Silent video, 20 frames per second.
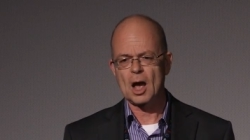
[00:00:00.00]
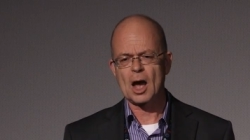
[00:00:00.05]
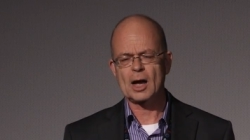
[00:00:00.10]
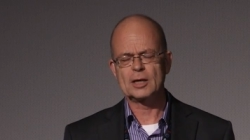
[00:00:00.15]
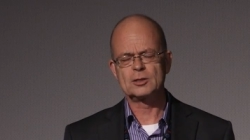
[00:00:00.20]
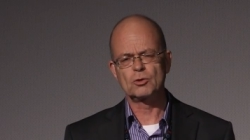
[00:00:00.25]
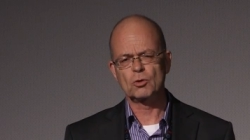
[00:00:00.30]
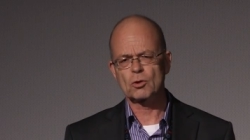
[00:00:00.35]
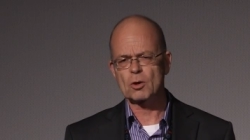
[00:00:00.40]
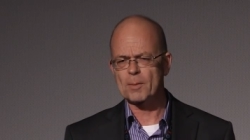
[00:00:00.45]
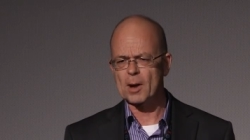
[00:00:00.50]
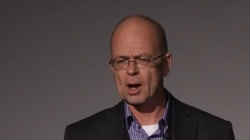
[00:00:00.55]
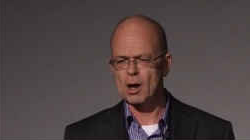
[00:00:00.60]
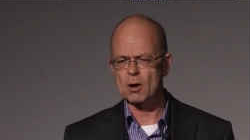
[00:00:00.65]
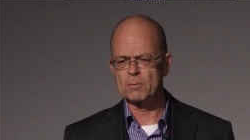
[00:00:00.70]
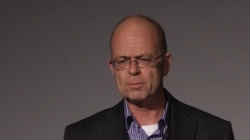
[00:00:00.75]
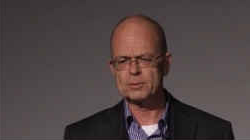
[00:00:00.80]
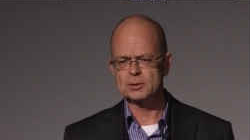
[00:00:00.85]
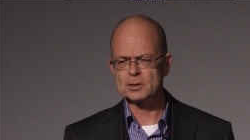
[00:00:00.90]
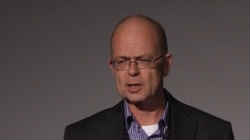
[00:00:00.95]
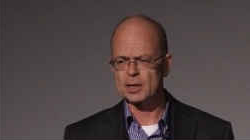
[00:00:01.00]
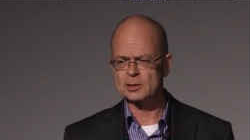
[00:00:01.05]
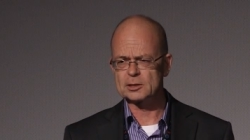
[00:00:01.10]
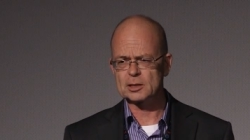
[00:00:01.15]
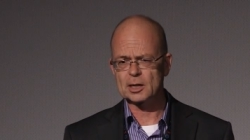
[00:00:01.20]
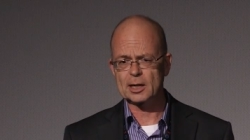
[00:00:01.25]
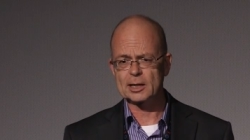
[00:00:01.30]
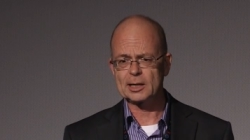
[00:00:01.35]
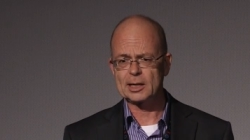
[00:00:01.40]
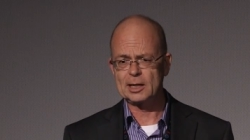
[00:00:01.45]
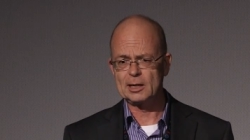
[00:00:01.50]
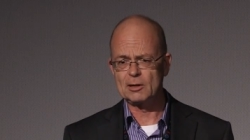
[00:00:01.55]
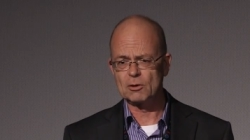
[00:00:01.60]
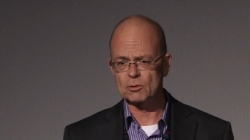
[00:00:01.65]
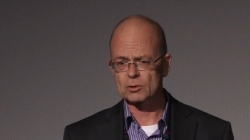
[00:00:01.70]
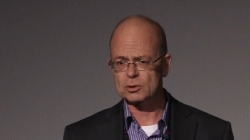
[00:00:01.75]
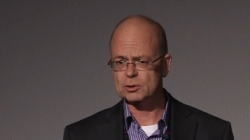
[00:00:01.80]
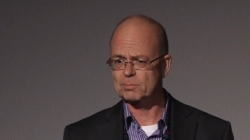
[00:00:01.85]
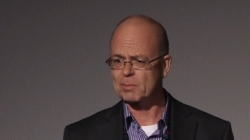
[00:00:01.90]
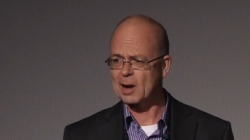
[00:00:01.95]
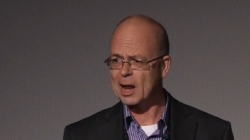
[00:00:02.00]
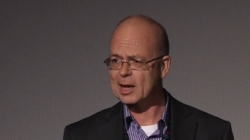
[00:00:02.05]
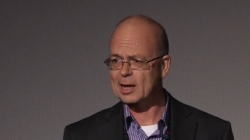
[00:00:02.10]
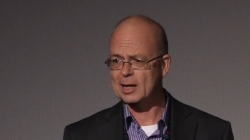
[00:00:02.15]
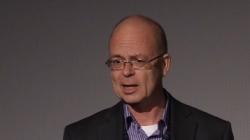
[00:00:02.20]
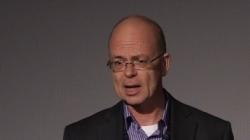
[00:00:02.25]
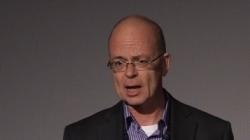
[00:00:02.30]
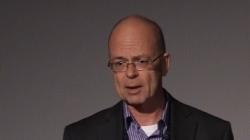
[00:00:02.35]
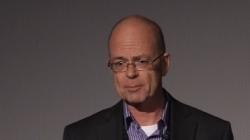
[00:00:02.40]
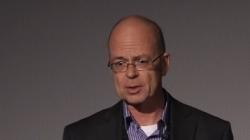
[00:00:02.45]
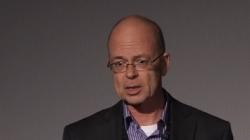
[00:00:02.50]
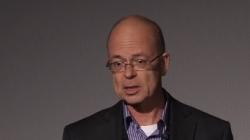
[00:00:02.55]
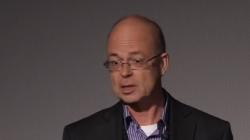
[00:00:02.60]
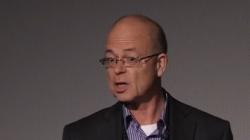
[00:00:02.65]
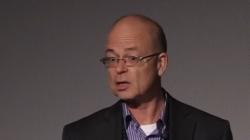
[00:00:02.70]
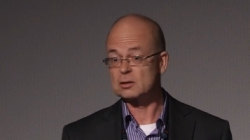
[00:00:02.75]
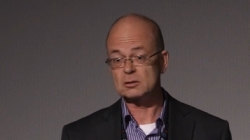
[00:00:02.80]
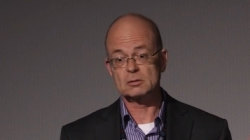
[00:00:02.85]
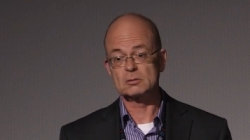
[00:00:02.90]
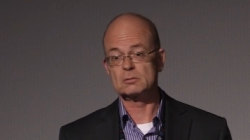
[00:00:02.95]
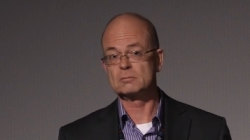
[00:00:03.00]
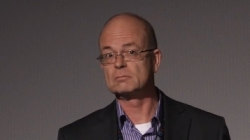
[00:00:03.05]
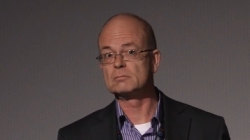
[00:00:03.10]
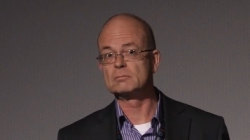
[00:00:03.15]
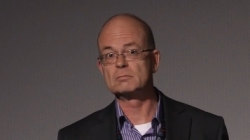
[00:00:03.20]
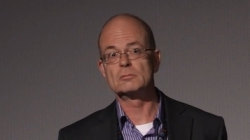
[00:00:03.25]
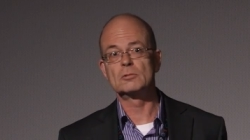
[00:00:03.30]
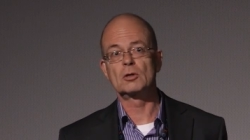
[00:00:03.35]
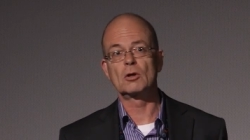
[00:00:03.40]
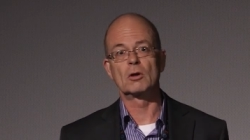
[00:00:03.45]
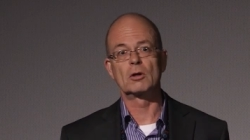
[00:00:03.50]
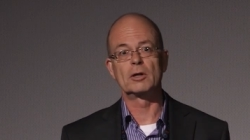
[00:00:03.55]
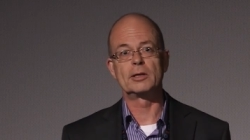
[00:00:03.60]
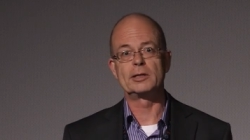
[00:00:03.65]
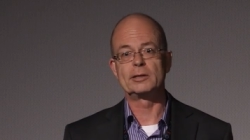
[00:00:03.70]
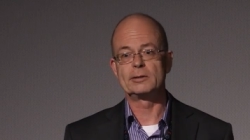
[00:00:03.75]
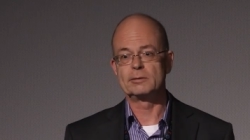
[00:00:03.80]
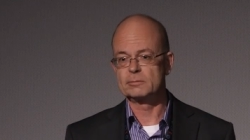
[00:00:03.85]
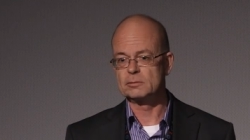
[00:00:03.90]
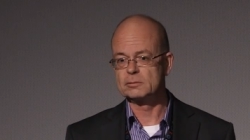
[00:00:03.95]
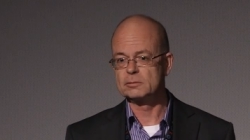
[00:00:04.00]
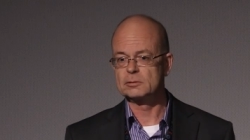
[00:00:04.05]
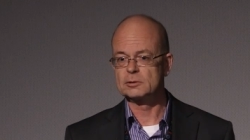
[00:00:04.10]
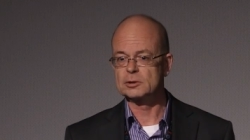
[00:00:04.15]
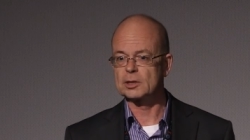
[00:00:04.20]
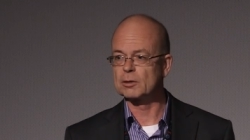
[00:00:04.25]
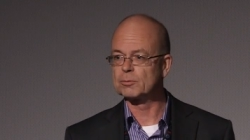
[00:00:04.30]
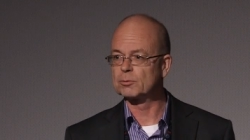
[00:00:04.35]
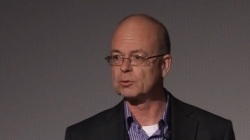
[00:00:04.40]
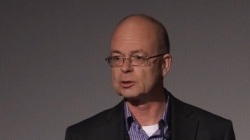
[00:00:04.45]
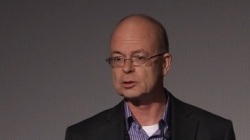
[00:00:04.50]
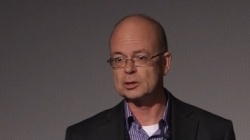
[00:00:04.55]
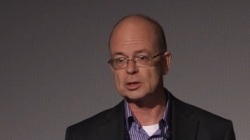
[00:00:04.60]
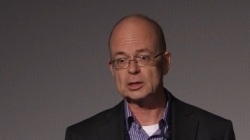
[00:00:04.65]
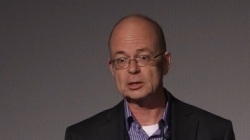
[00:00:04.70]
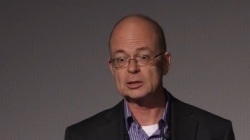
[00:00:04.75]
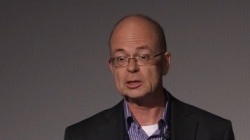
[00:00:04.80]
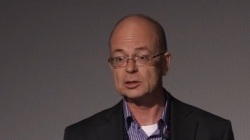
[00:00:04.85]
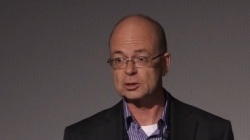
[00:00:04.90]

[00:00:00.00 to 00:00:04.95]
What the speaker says: I talk about open data, and he looks blankly at me, and he hasn't got any terrible disease.